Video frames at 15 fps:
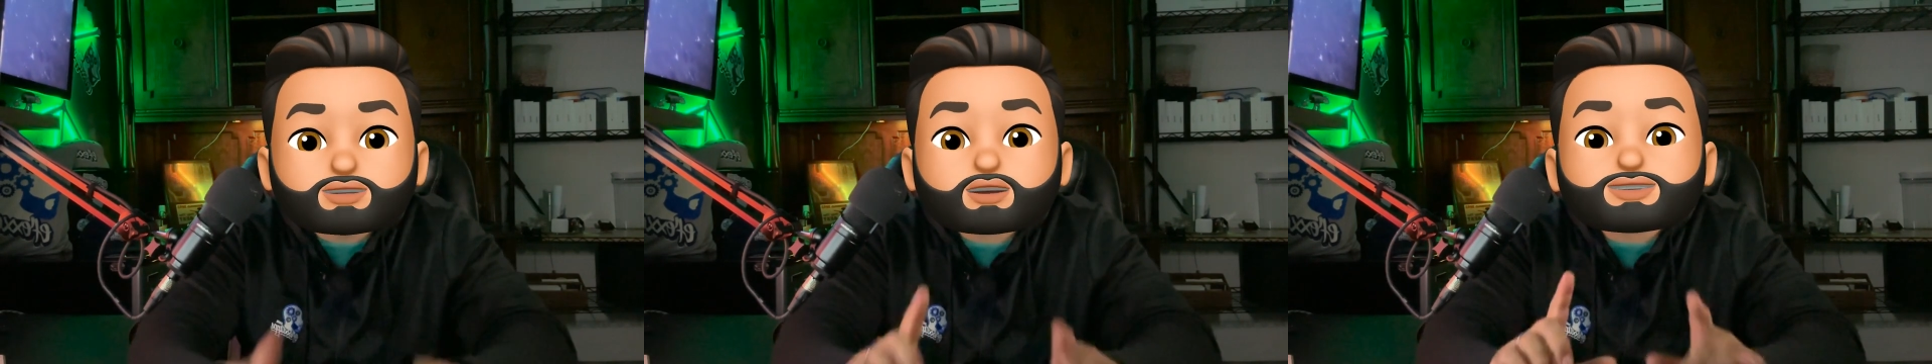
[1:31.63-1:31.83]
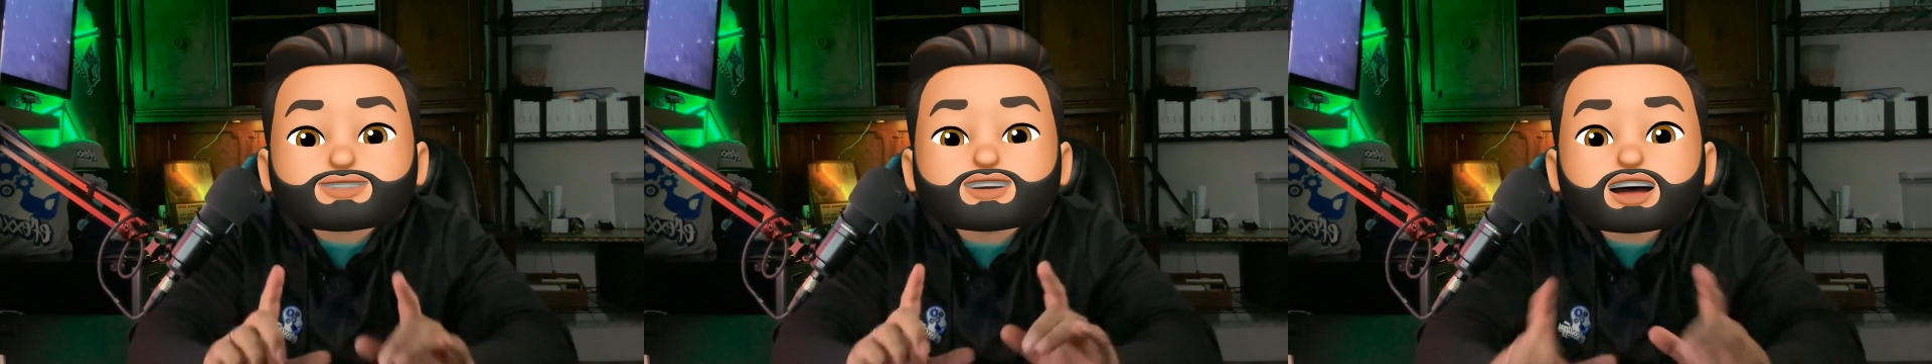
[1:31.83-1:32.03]

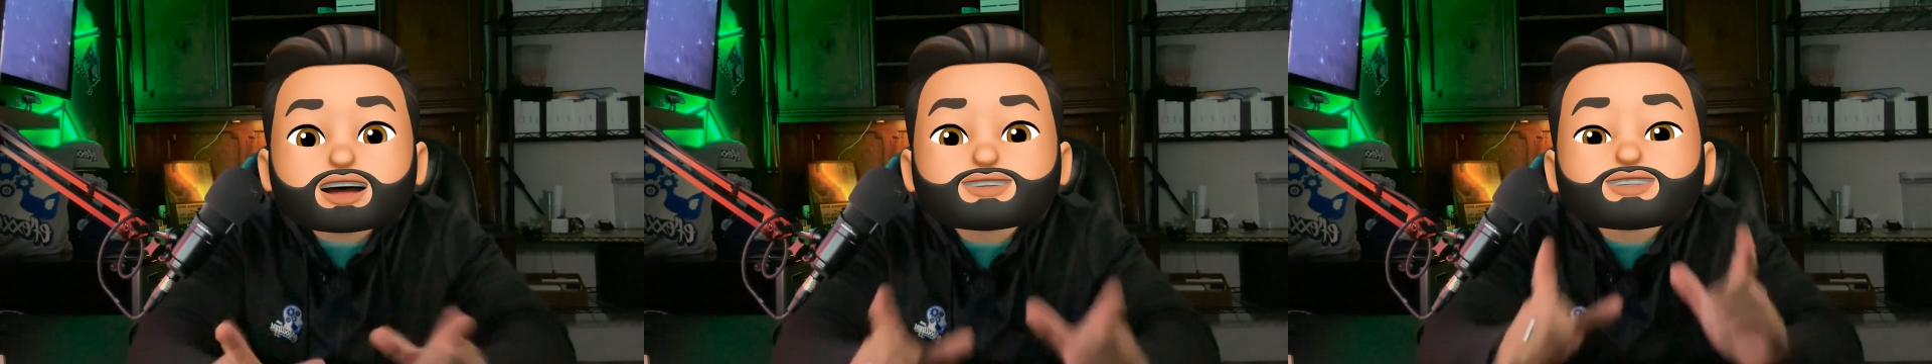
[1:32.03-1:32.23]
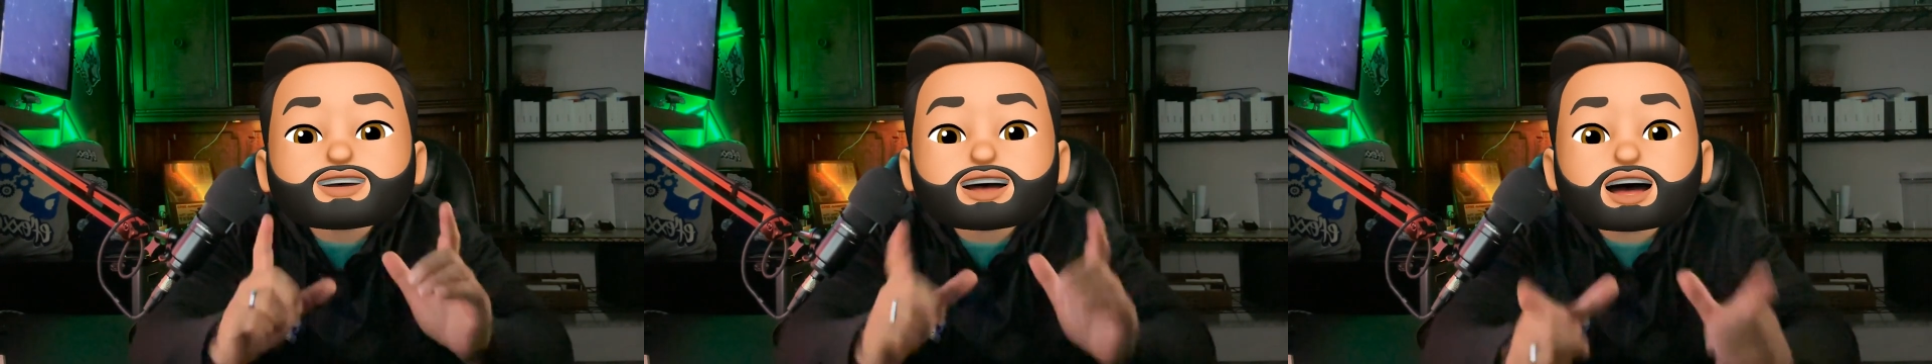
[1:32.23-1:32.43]
There's
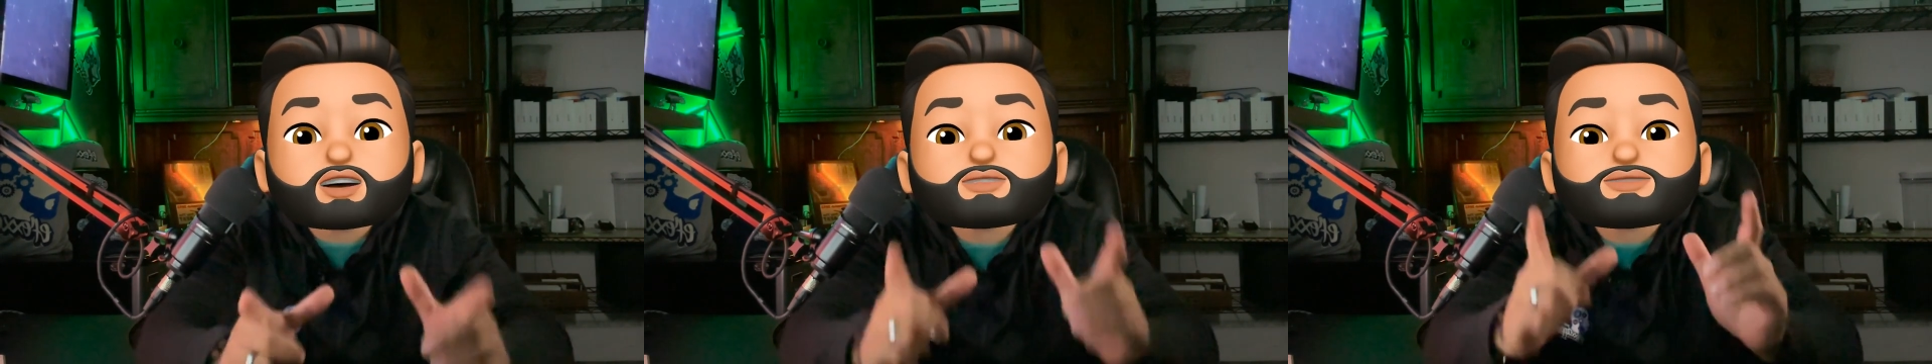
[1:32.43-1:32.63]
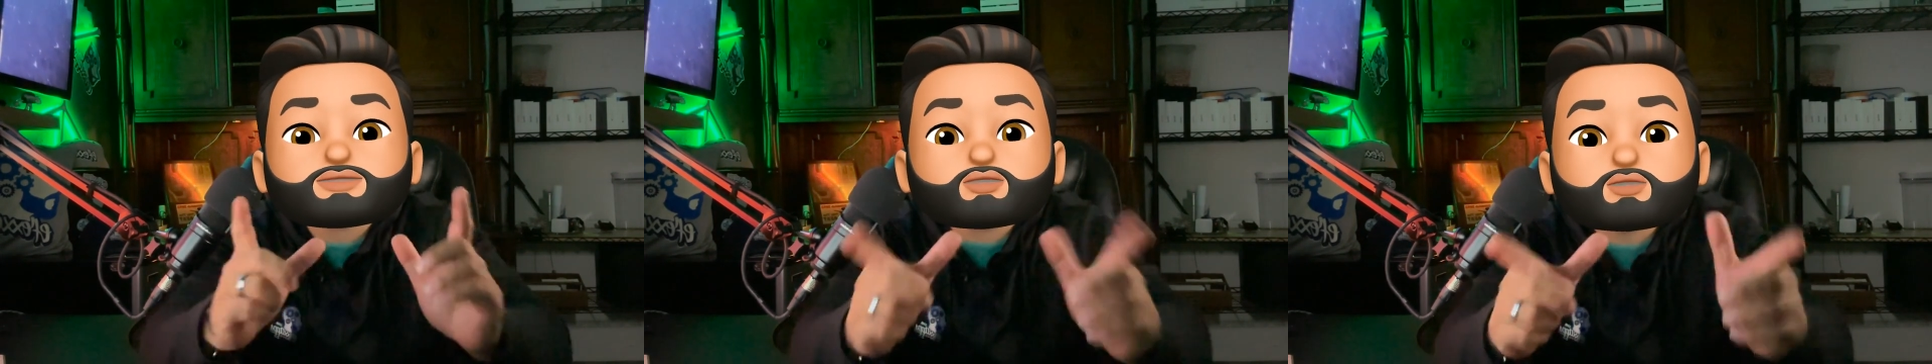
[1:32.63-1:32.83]
nothing
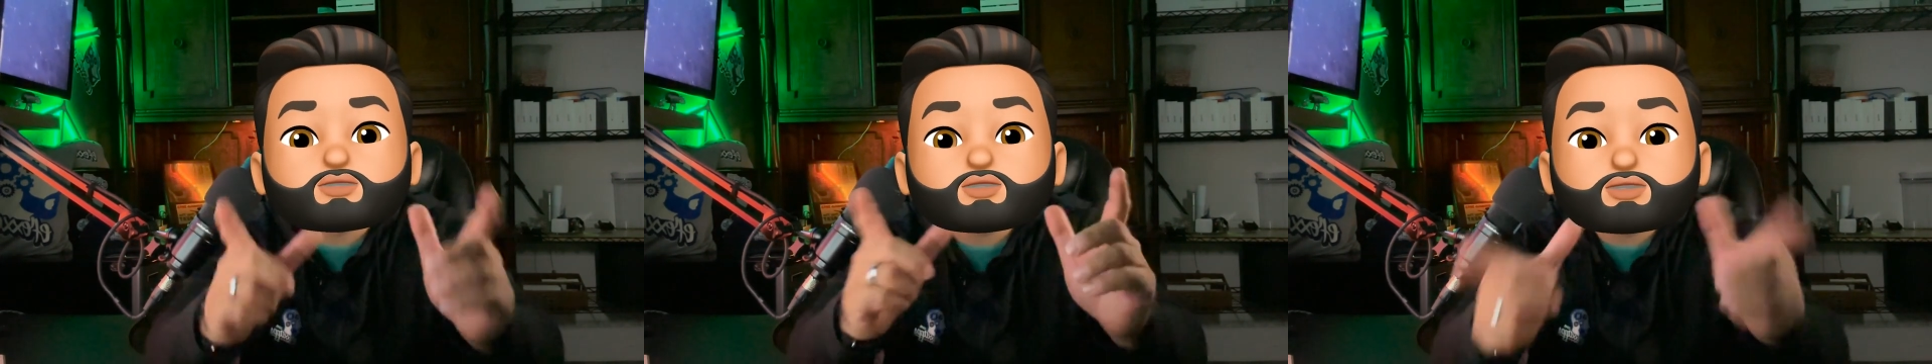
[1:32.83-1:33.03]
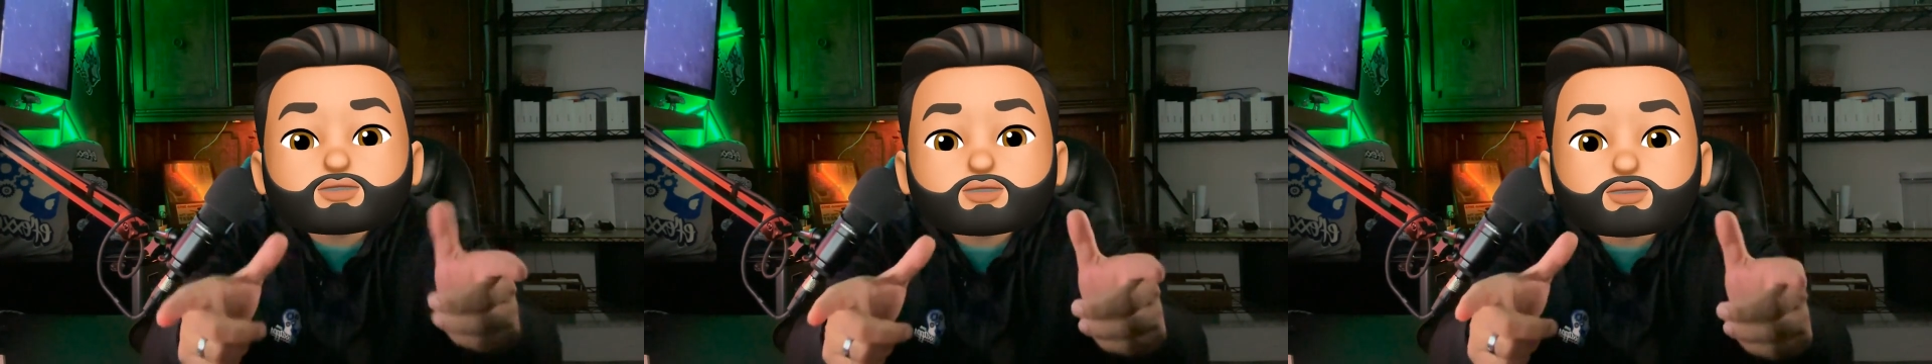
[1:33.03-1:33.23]
else for you
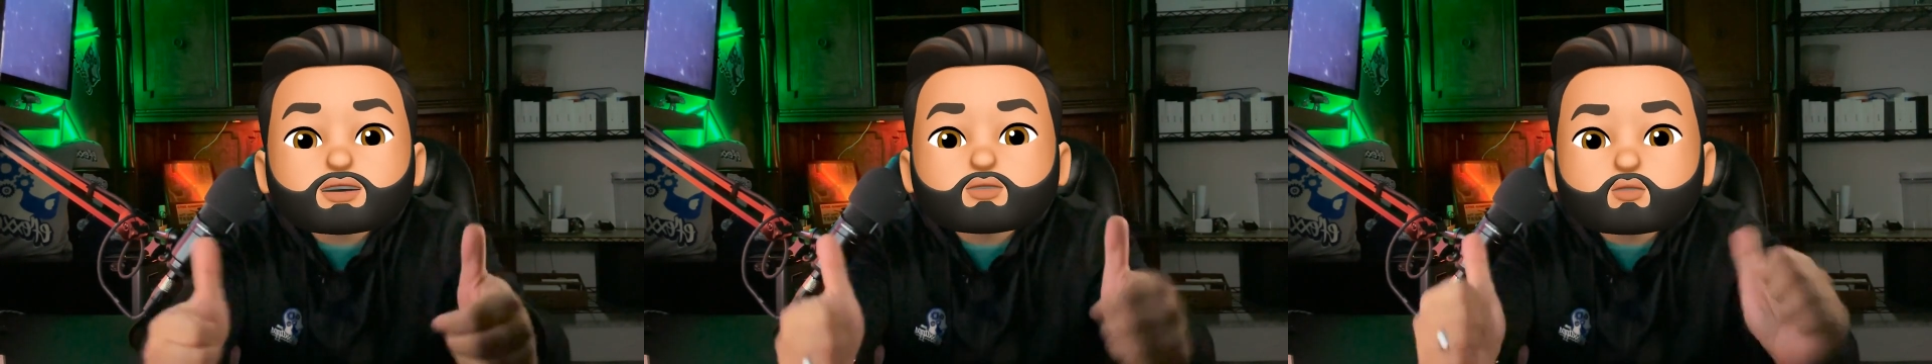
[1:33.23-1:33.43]
to do.